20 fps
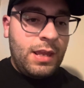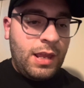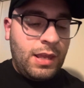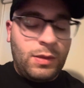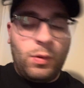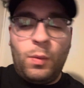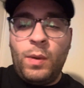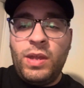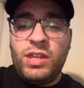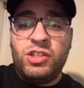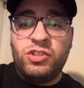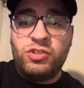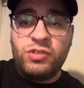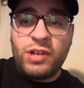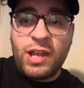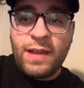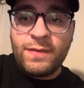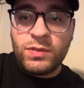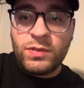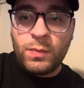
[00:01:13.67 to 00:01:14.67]
the way the
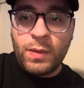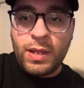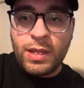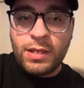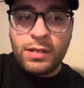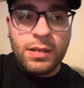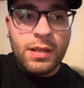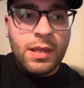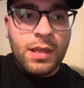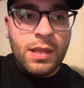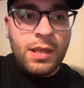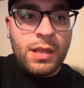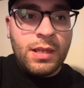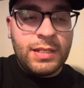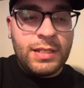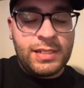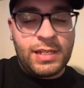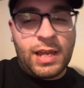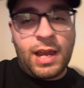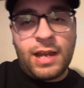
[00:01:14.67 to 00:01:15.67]
draft went,
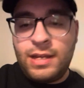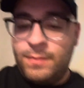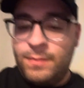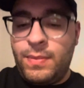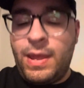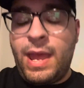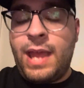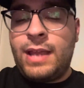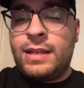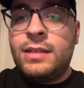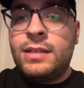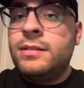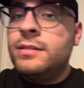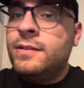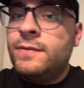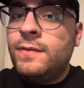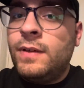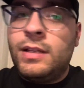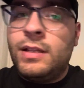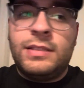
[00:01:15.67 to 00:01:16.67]
signing back
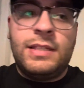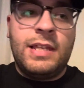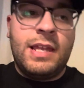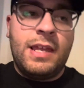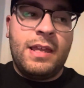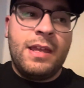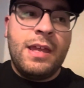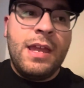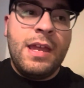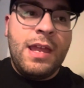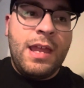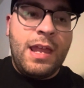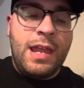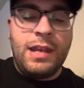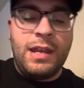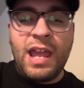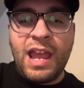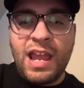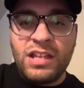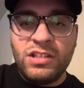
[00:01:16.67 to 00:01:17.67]
Devontae
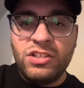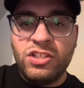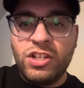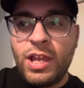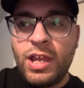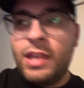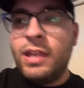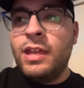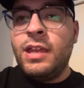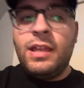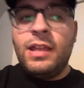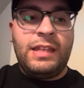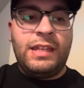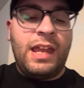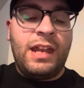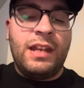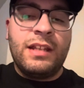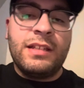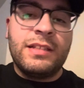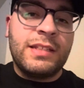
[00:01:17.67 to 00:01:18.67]
and AJ,
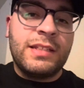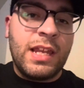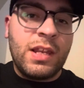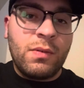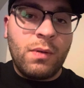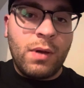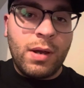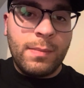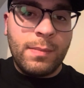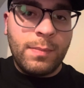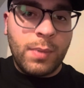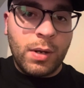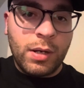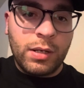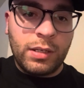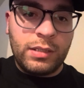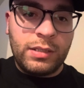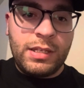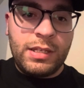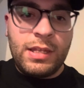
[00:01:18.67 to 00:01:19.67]
getting Saquon
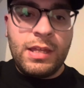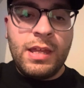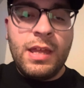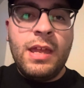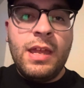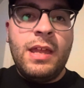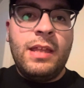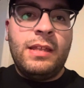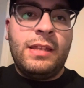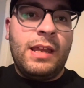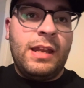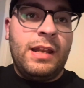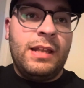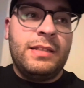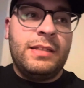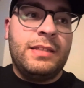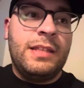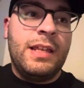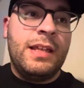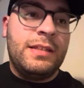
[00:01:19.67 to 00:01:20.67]
Barkley,
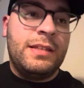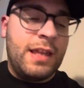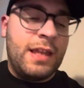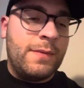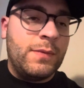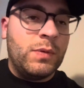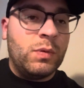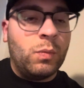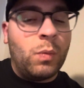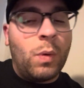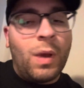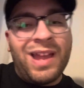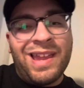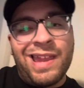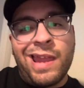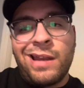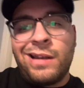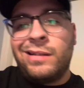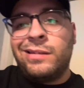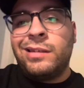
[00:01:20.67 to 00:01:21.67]
getting Devin White,
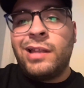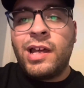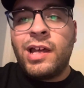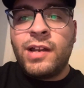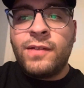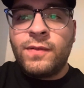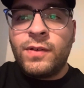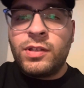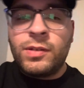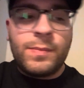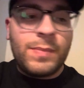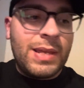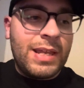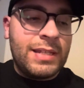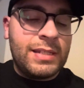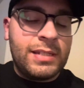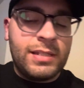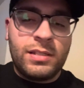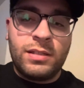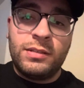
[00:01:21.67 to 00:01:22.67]
and a lot of other
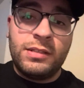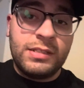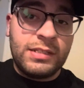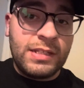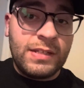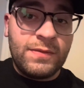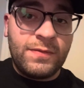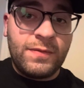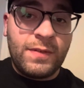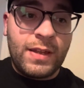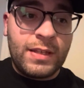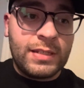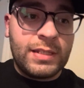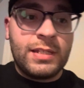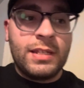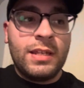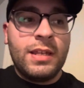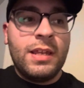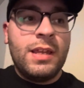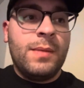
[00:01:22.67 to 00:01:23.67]
pieces on the
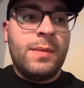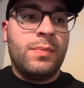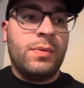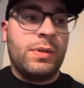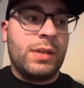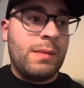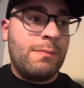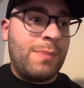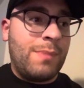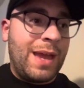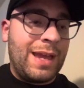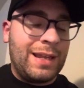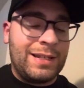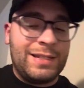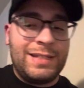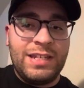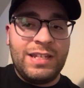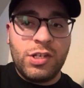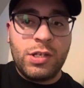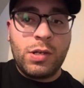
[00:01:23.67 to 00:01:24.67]
defense, bringing back
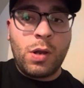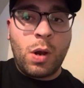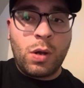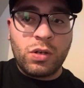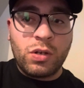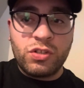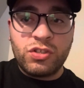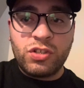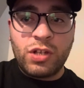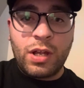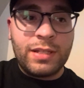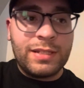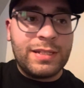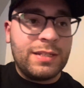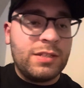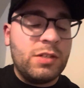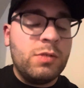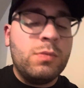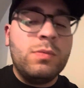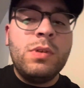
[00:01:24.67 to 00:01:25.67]
CJ
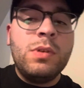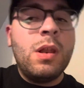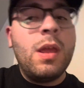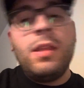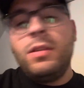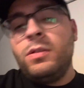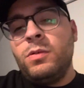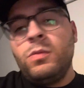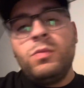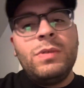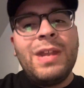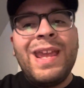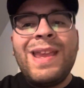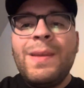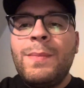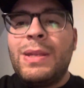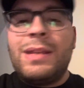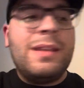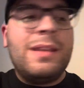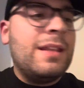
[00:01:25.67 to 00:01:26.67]
Gardner-Johnson. You
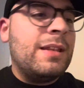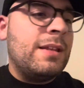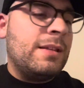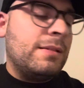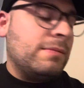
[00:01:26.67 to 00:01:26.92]
name it.